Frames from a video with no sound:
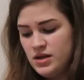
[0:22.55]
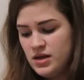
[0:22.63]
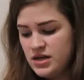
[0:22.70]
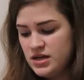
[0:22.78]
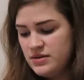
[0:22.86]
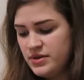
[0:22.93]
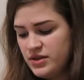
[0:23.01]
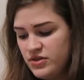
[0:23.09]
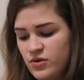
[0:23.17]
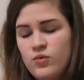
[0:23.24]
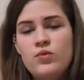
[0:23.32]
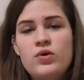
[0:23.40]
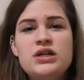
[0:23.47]
um,
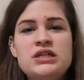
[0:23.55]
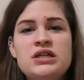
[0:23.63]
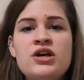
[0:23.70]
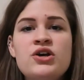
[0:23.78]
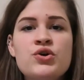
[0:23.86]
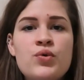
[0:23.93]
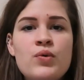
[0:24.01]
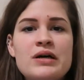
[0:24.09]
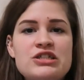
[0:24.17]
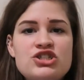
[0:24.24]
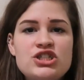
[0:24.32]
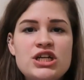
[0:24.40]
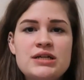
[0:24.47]
the one
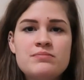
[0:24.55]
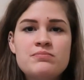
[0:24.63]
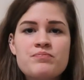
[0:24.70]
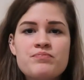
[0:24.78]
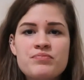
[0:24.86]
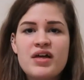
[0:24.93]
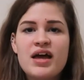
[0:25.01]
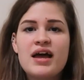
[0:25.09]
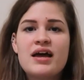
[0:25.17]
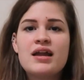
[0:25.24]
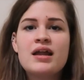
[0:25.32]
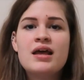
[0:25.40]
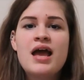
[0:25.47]
question
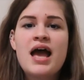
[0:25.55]
that